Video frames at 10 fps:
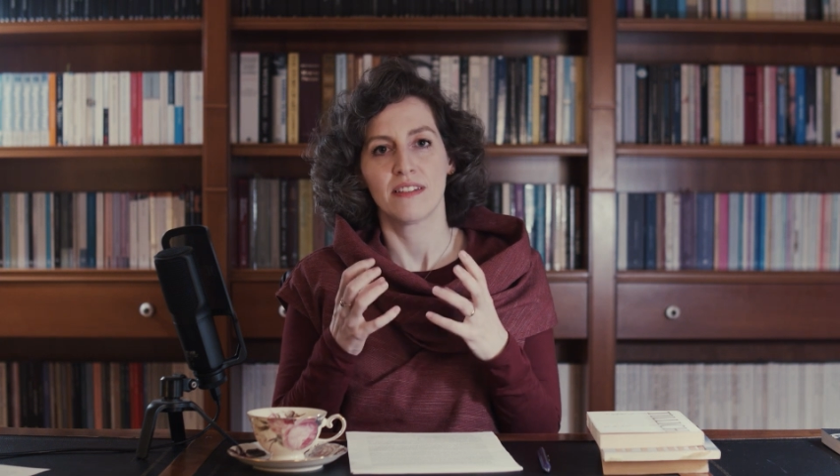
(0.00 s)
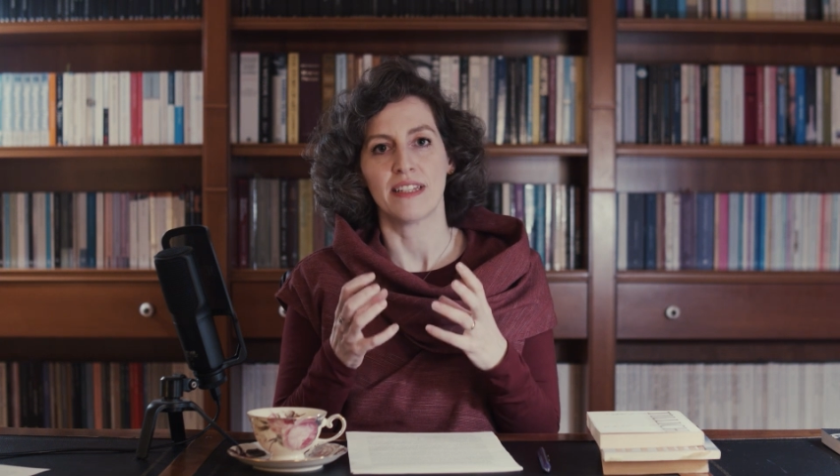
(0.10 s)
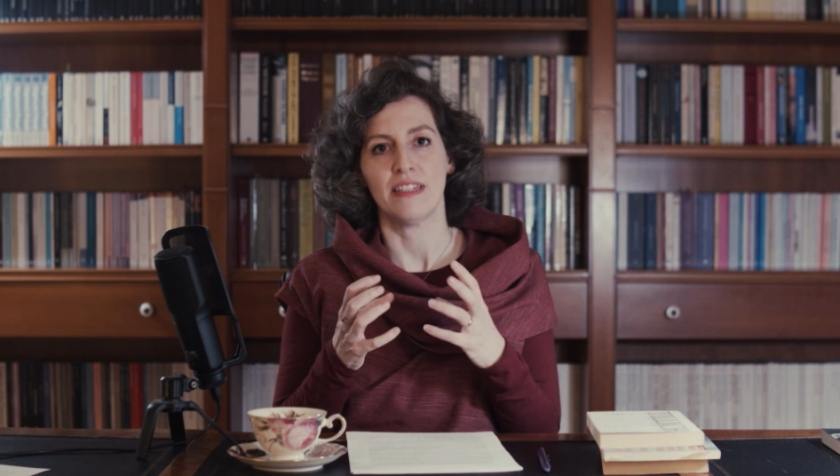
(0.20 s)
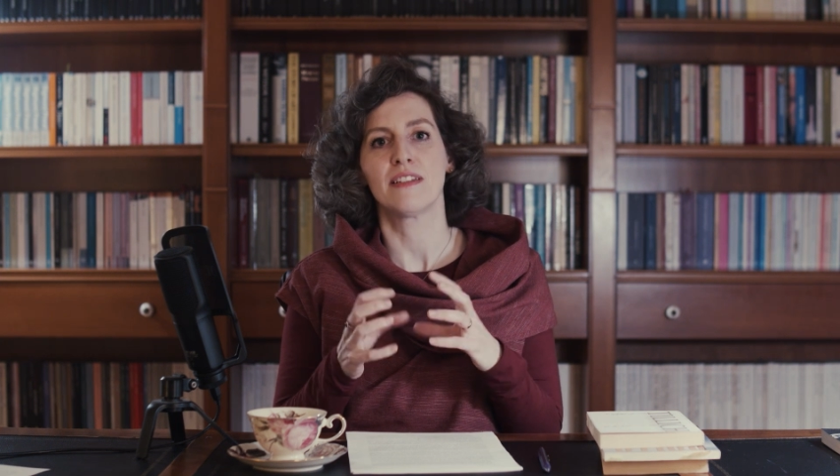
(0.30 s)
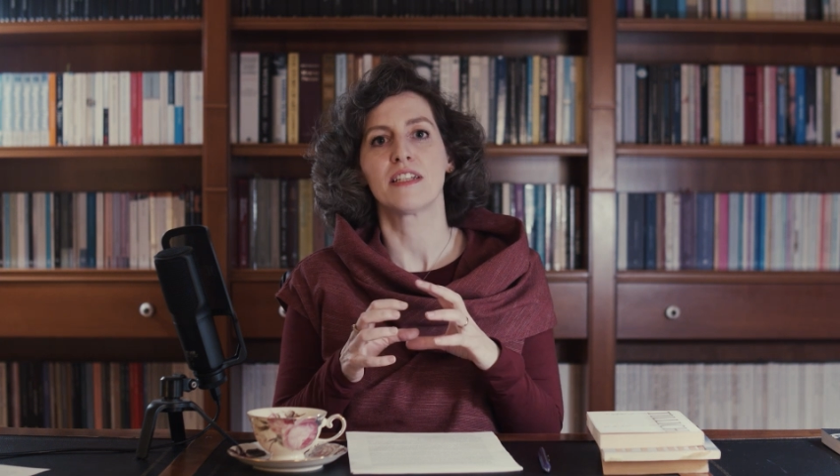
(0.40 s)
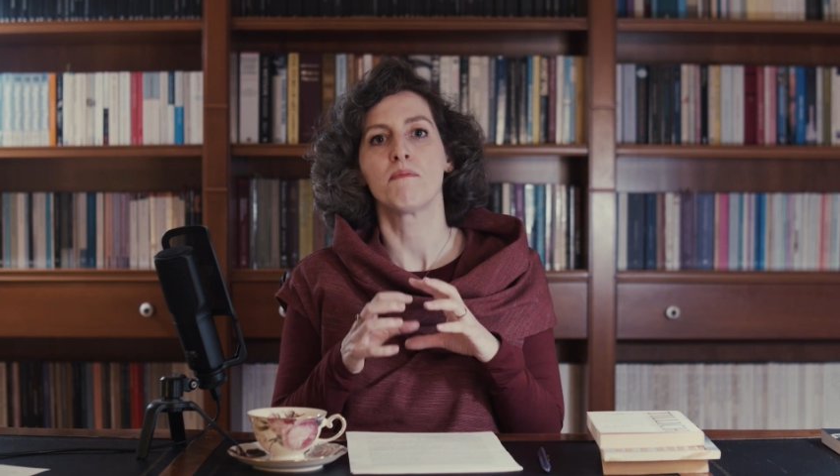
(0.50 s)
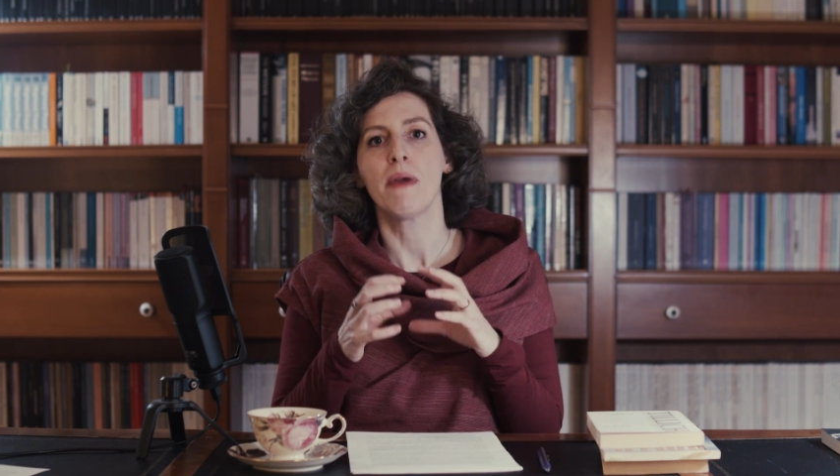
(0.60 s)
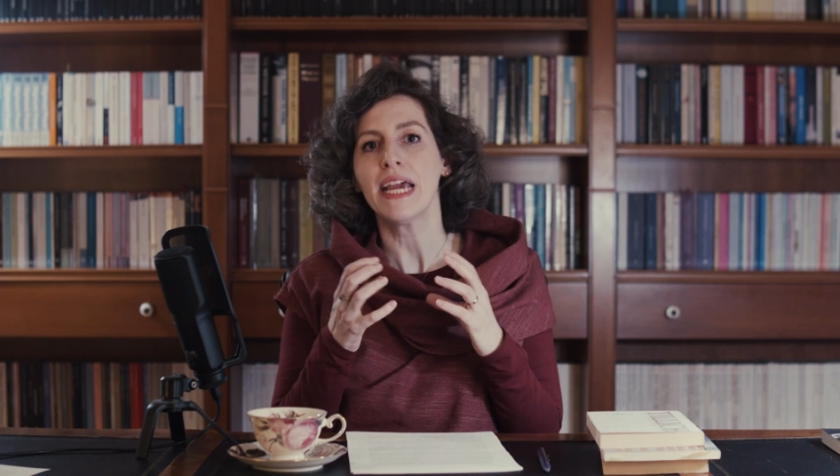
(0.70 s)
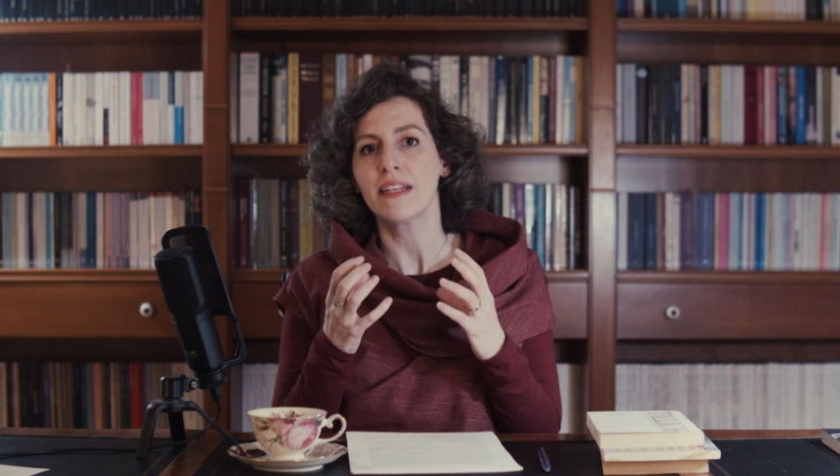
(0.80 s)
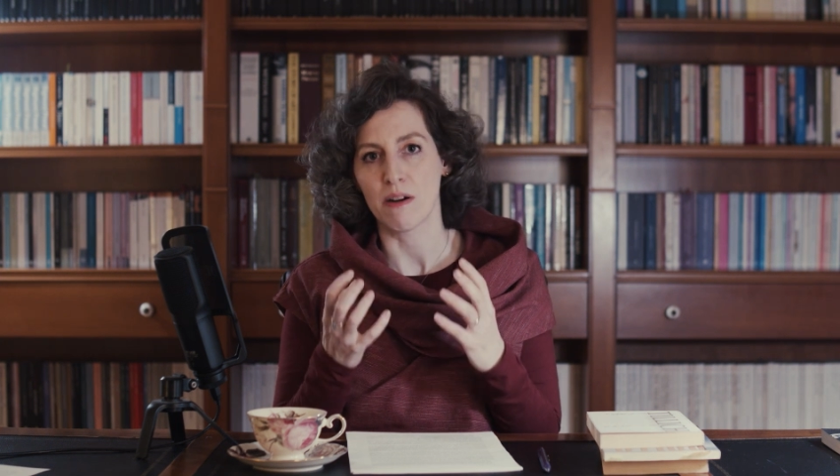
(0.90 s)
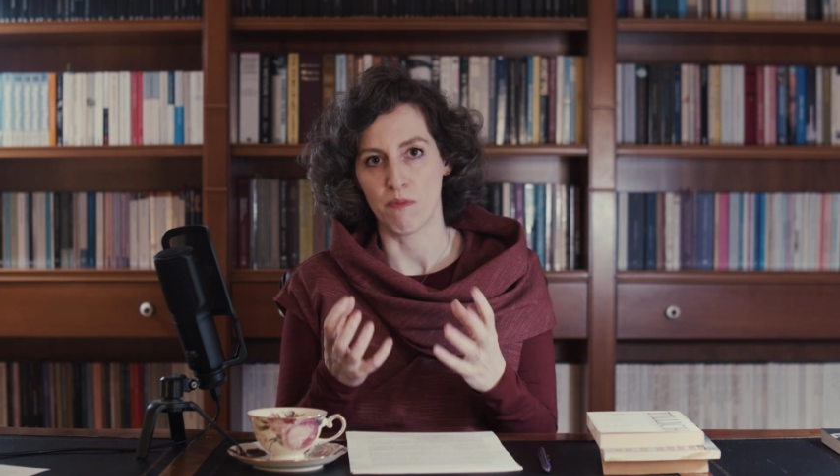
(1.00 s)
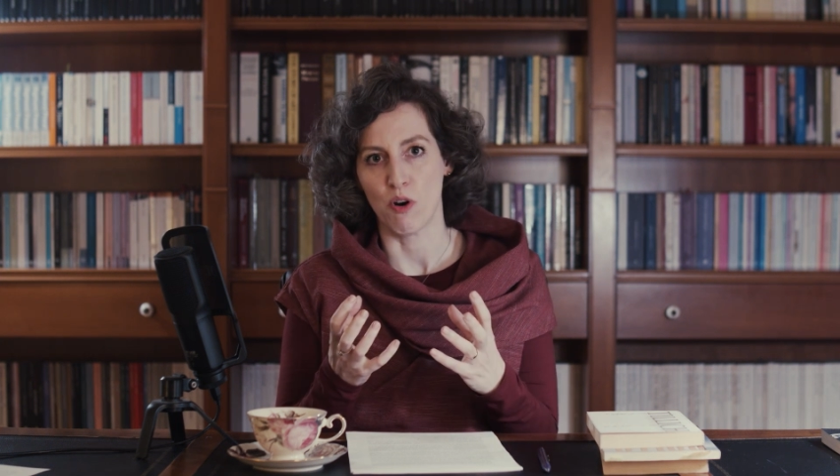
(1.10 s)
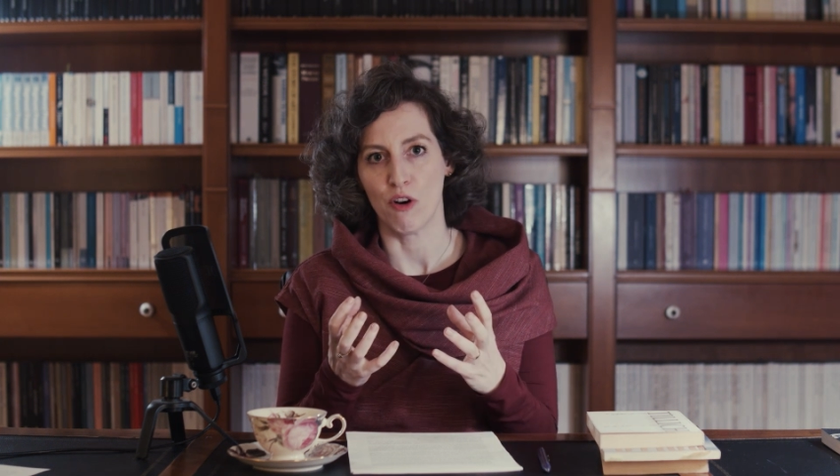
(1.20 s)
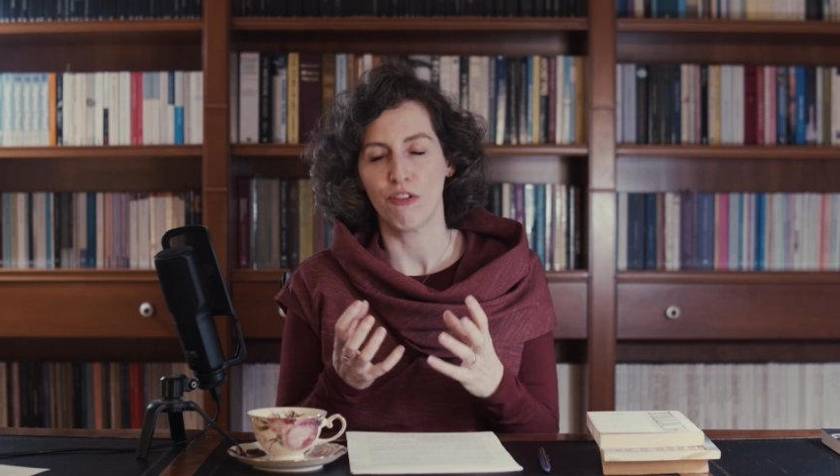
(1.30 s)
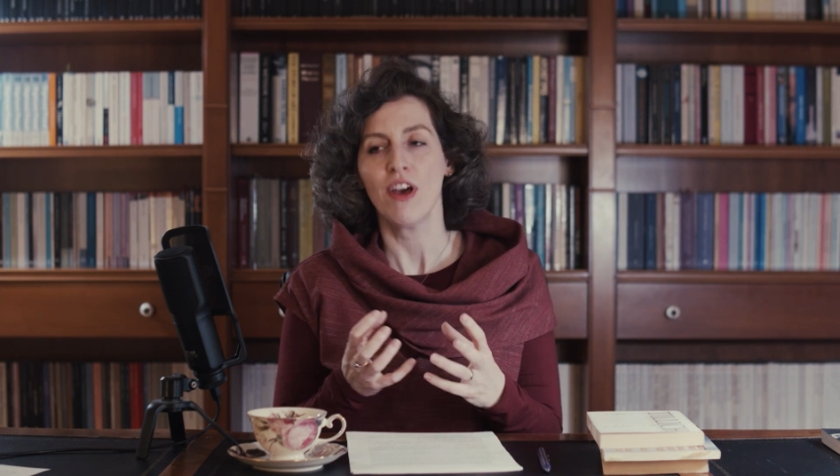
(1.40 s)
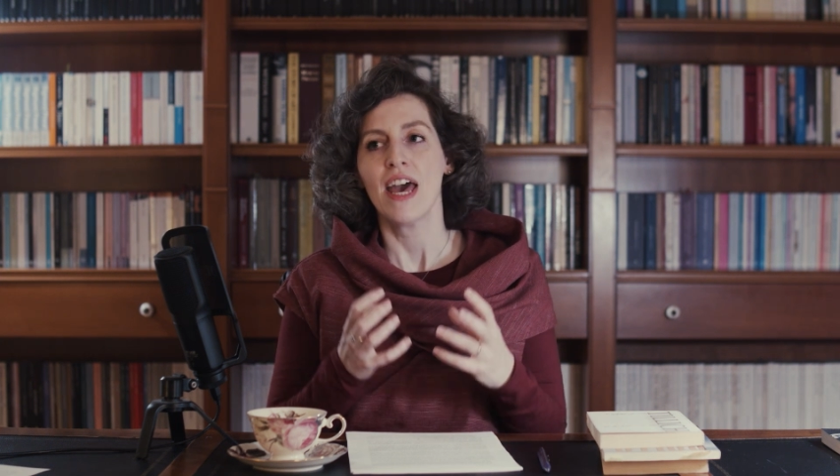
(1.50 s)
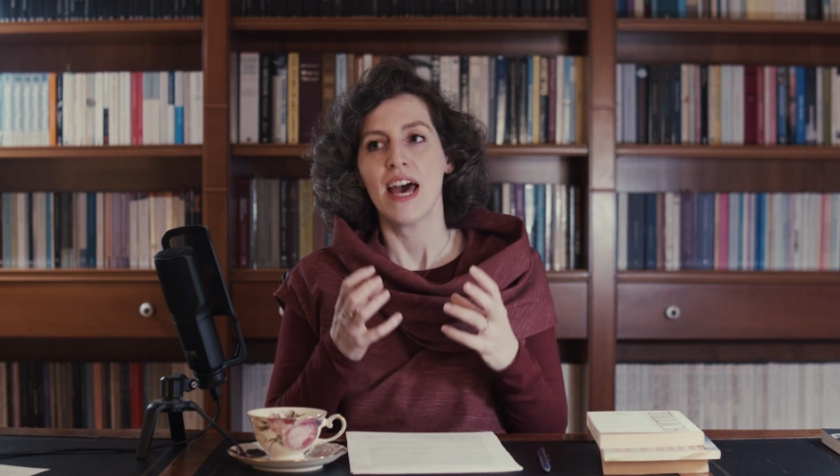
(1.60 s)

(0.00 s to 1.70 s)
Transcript: that it is made up of.